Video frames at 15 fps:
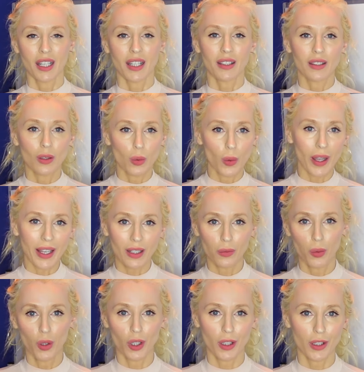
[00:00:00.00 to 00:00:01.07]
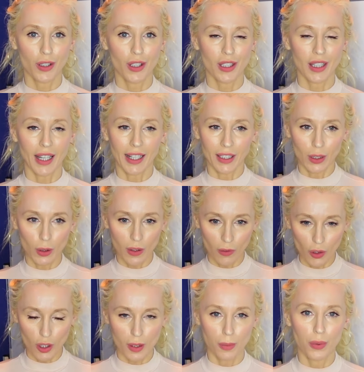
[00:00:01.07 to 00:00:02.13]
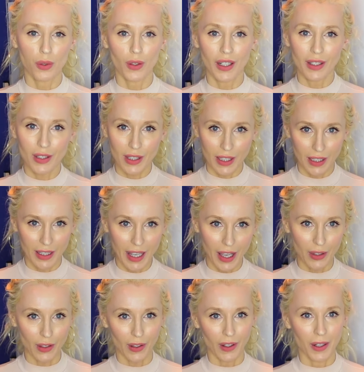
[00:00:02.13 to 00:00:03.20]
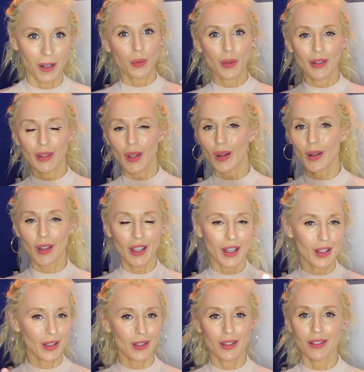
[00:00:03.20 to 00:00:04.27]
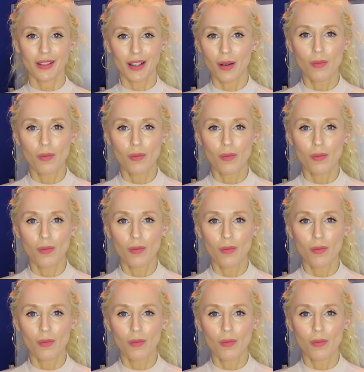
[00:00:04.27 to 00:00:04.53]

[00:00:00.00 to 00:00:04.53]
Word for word: And the way it works that universe brings together when there is